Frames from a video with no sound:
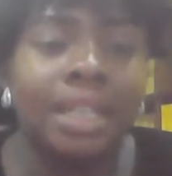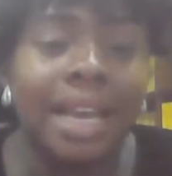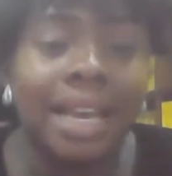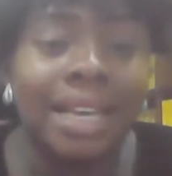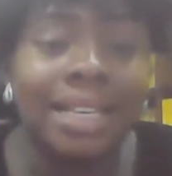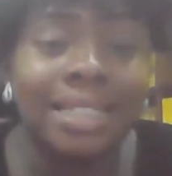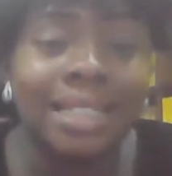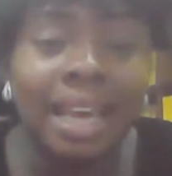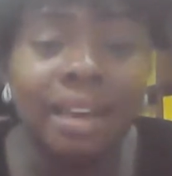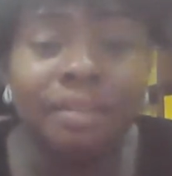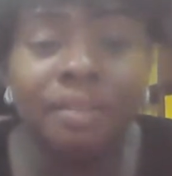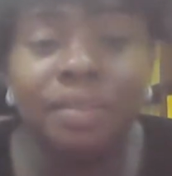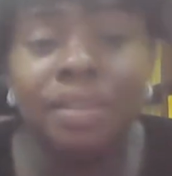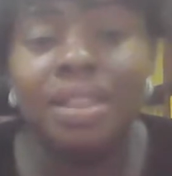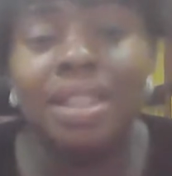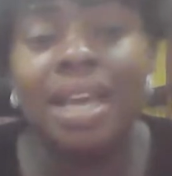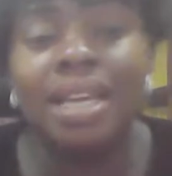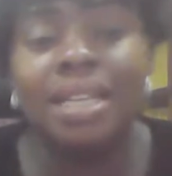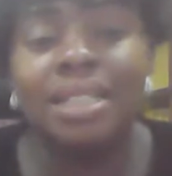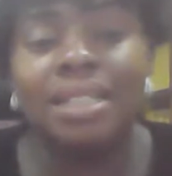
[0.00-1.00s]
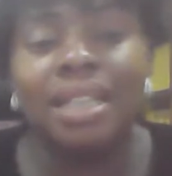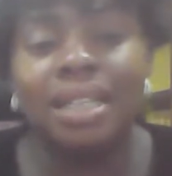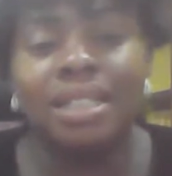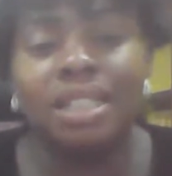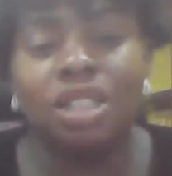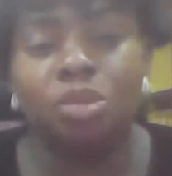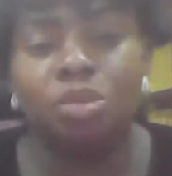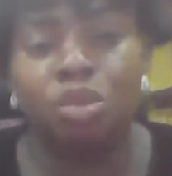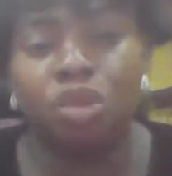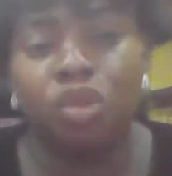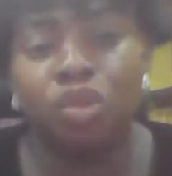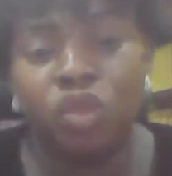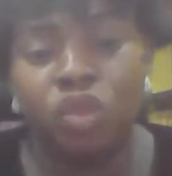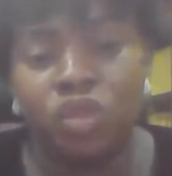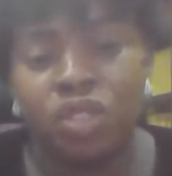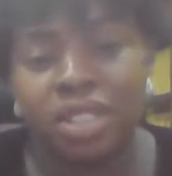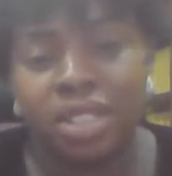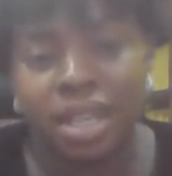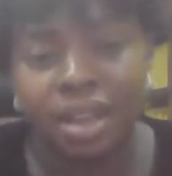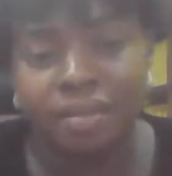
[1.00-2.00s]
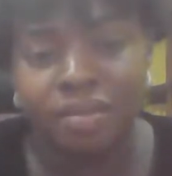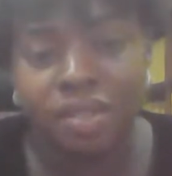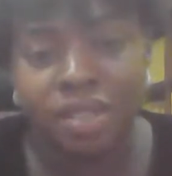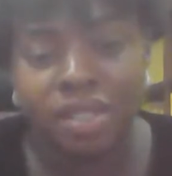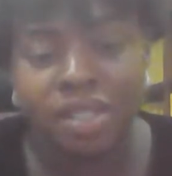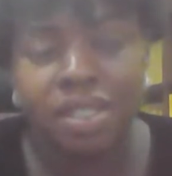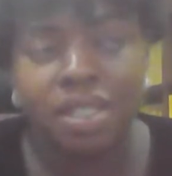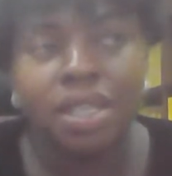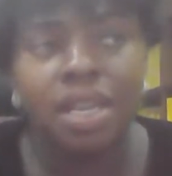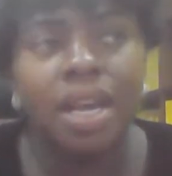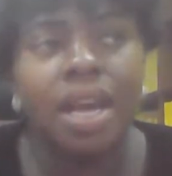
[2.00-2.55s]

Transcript: There is evidence that's proof of service,